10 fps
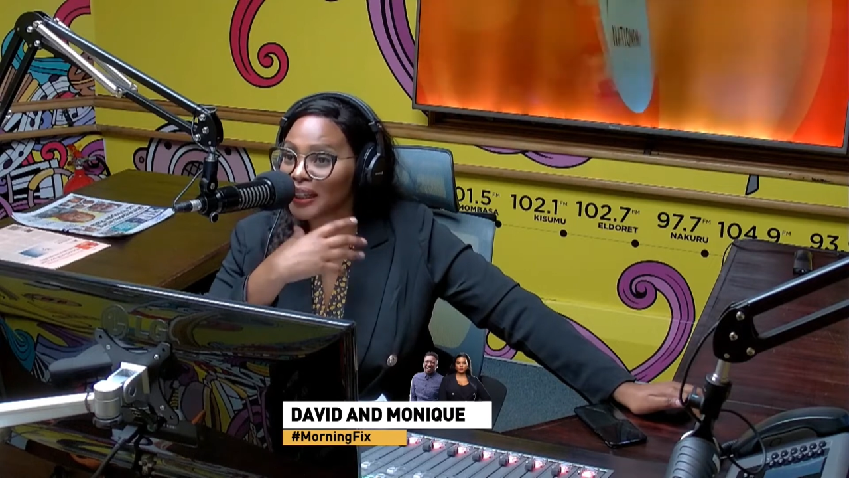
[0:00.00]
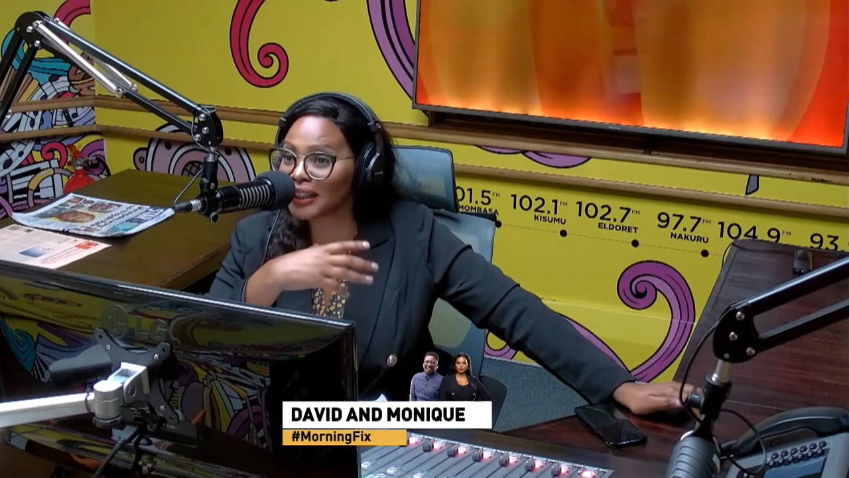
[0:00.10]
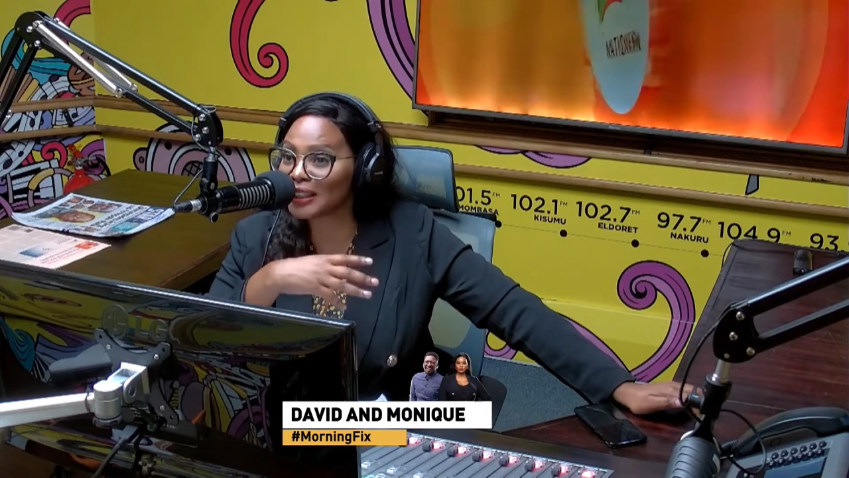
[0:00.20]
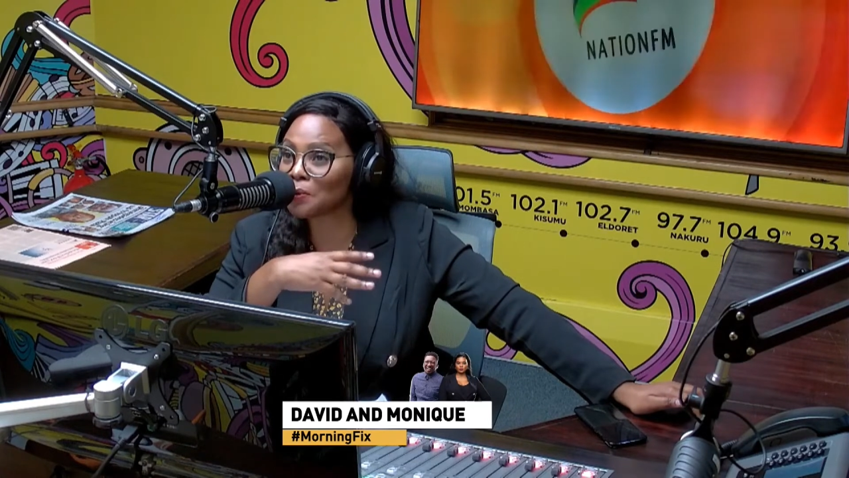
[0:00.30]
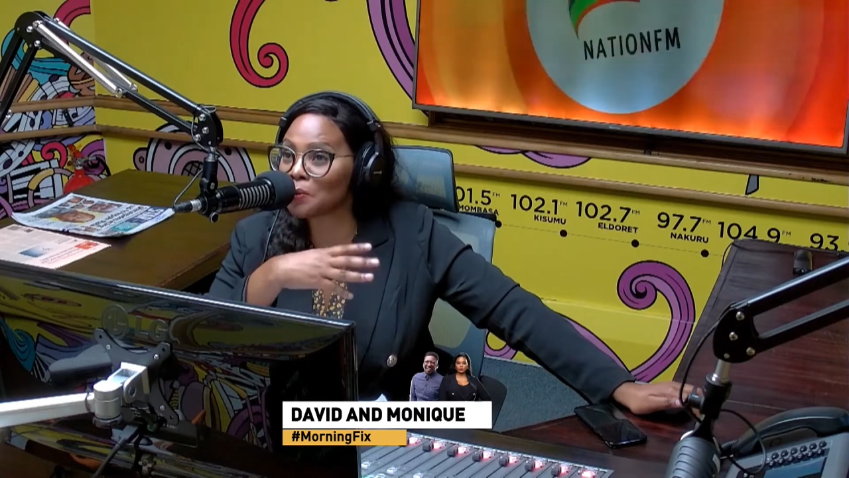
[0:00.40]
We're
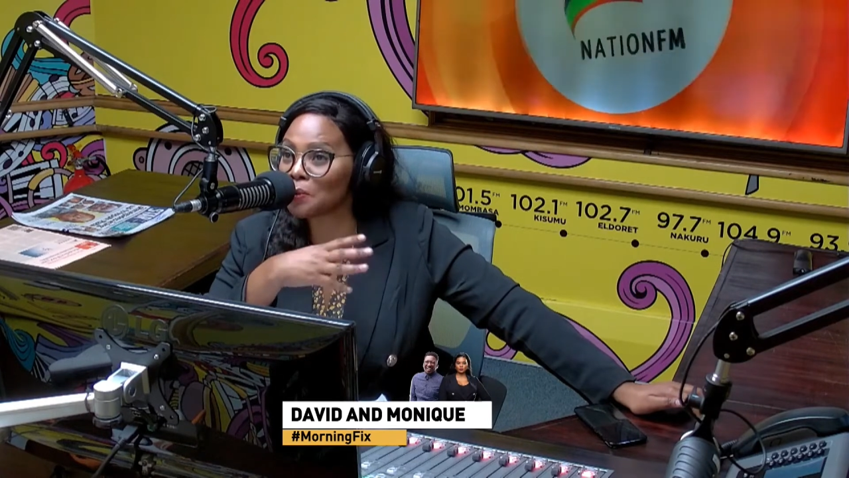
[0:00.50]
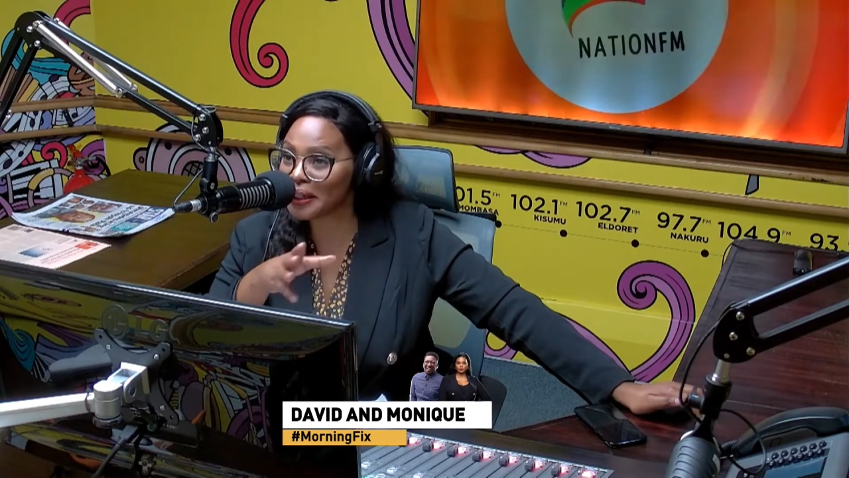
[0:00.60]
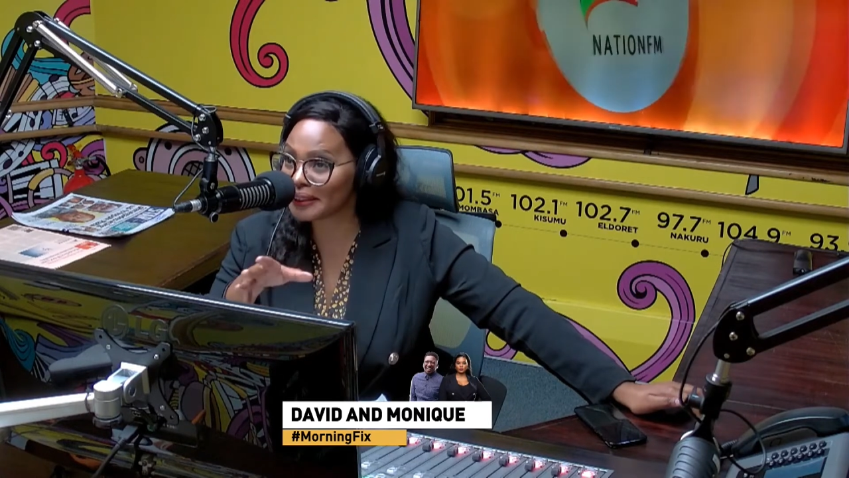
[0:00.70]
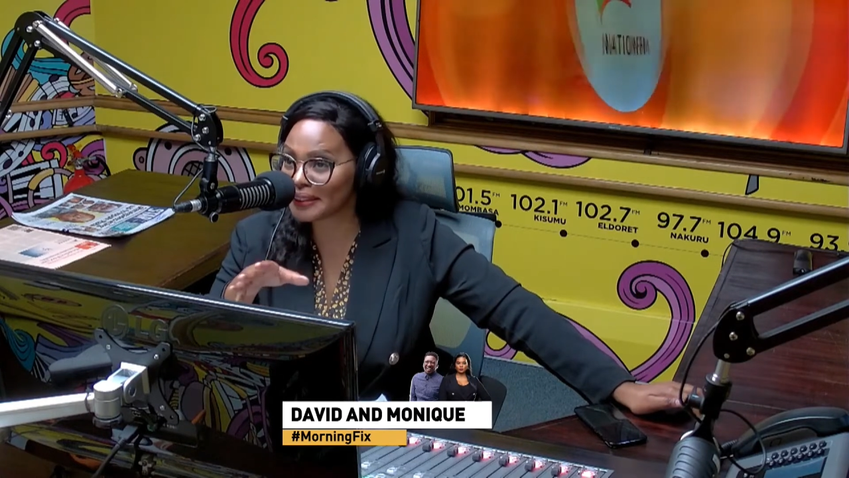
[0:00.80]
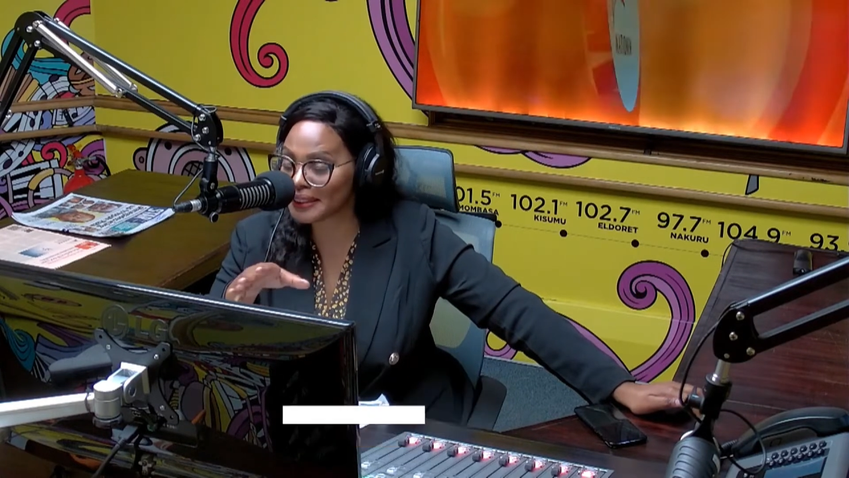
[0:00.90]
getting into
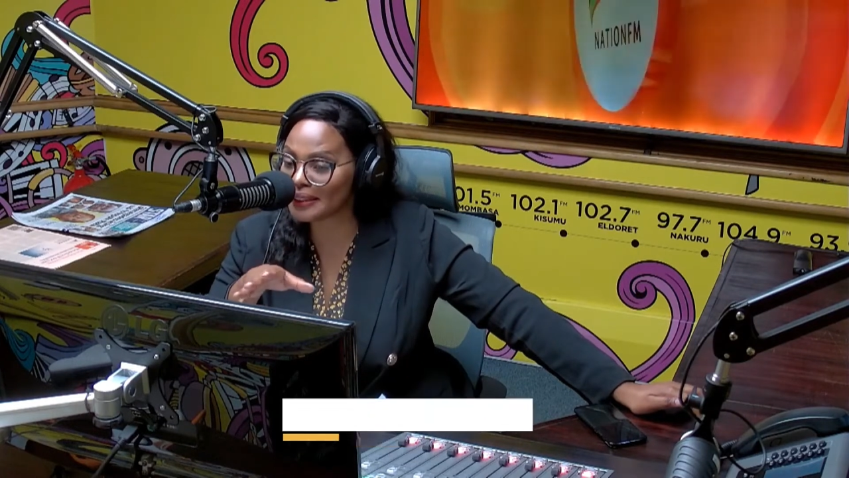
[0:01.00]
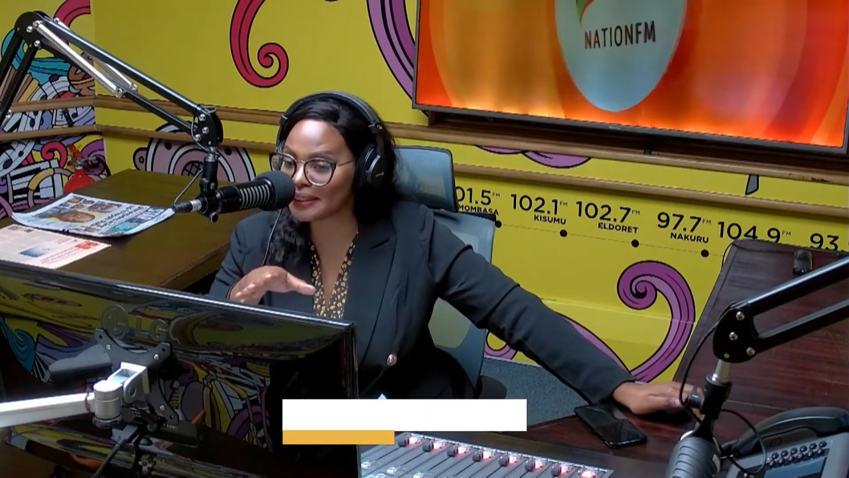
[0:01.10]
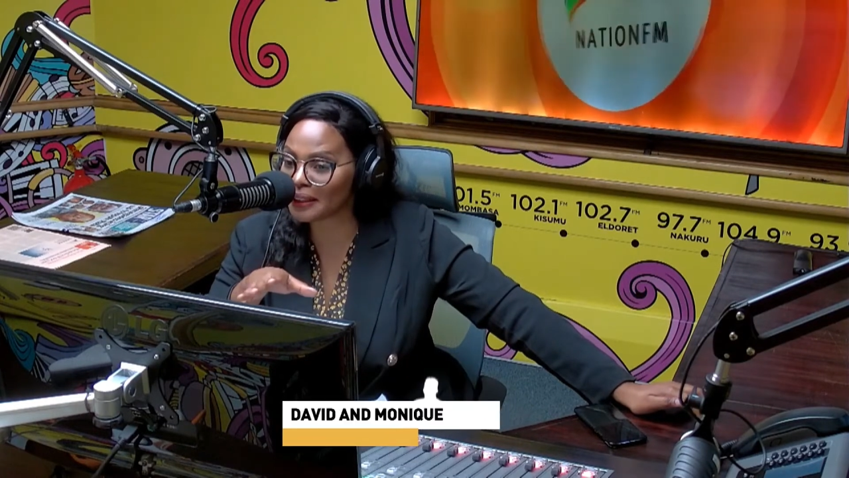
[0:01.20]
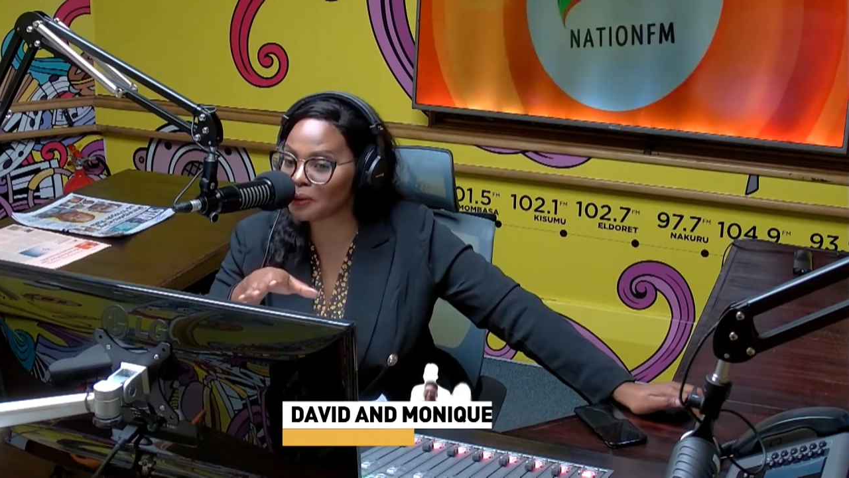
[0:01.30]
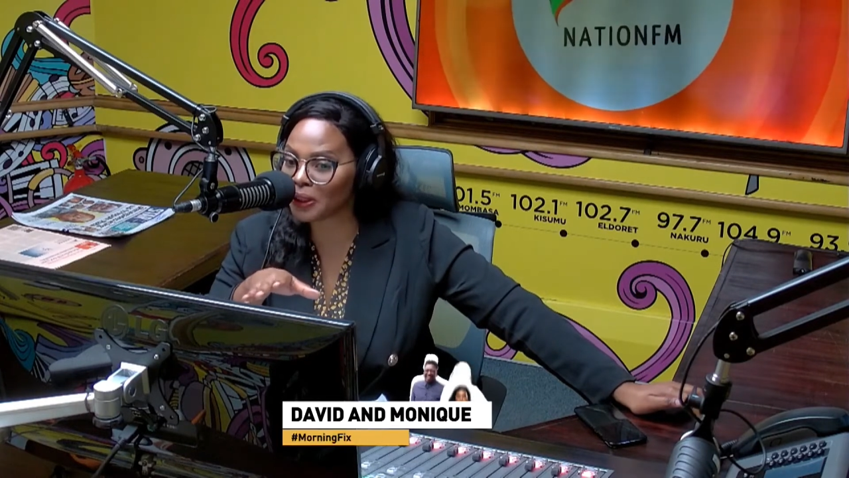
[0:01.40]
wedding
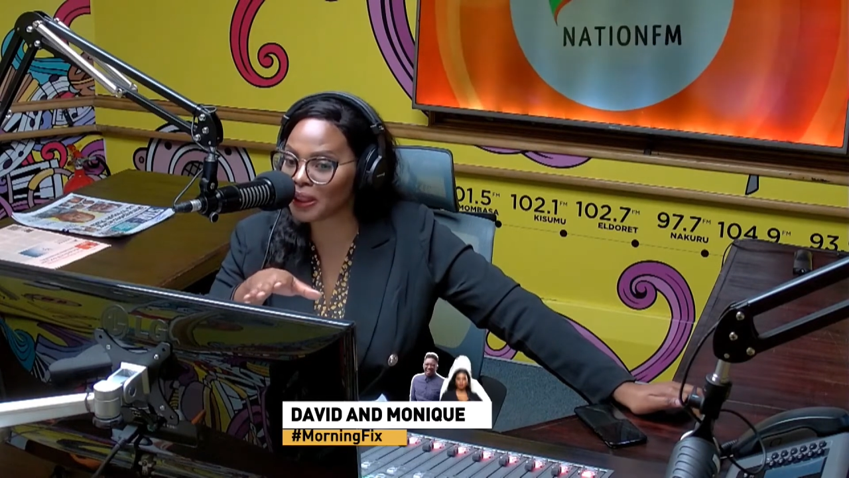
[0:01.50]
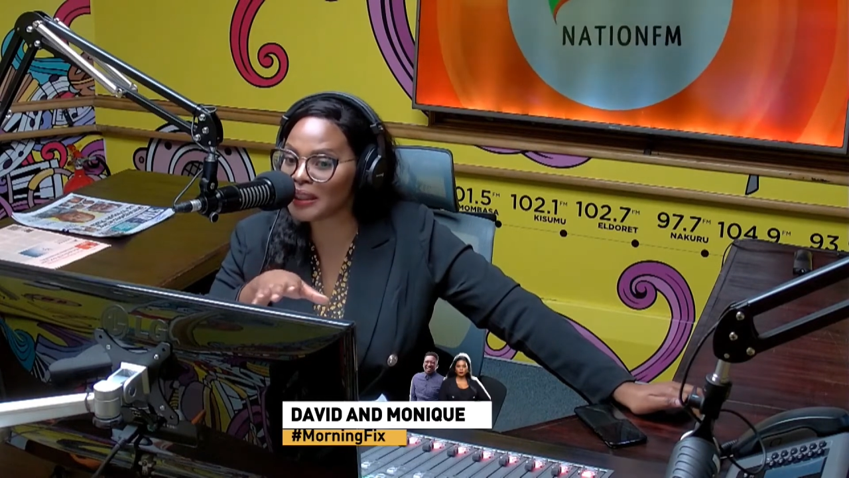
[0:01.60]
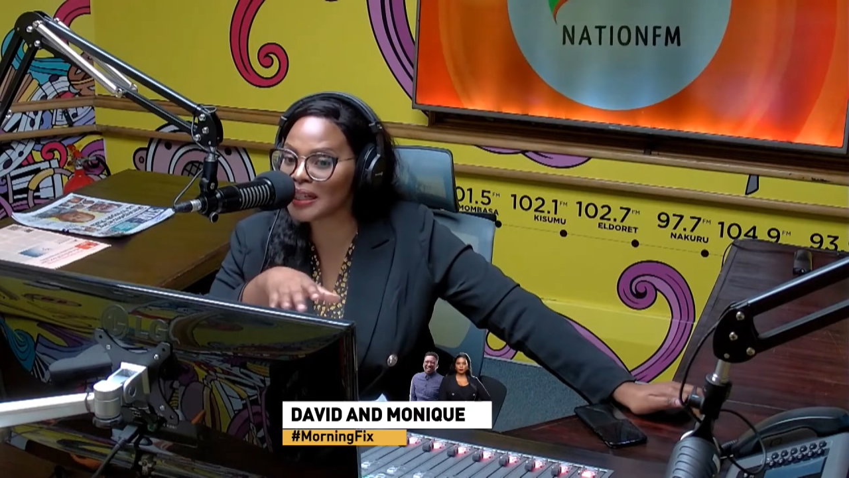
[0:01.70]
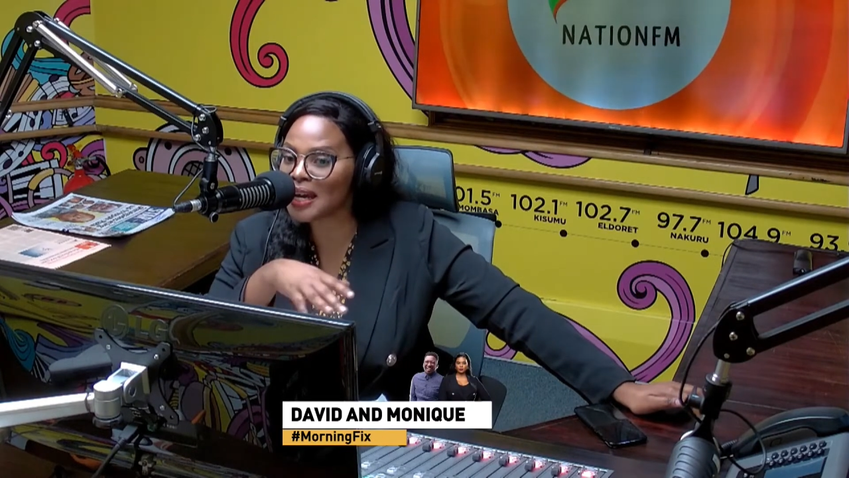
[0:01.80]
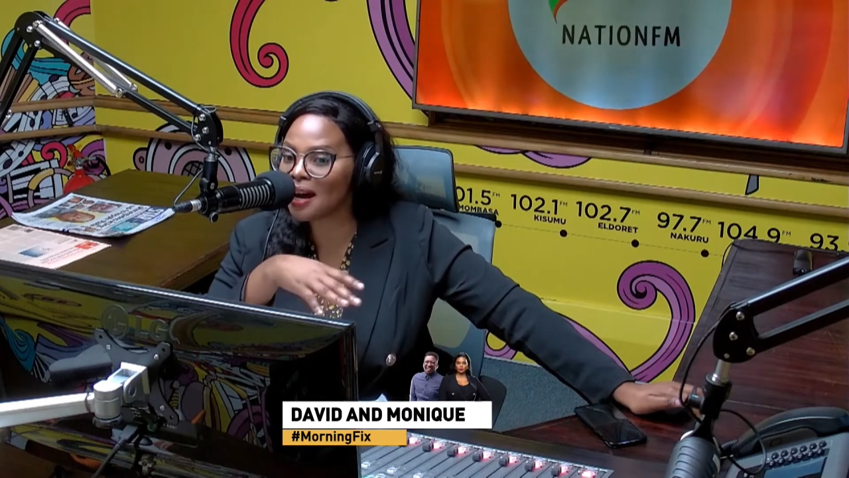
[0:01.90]
season, they call
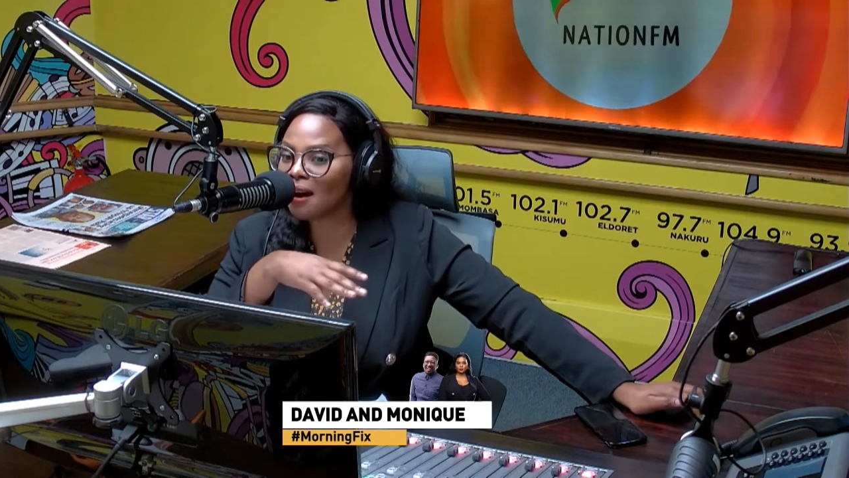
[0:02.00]
it.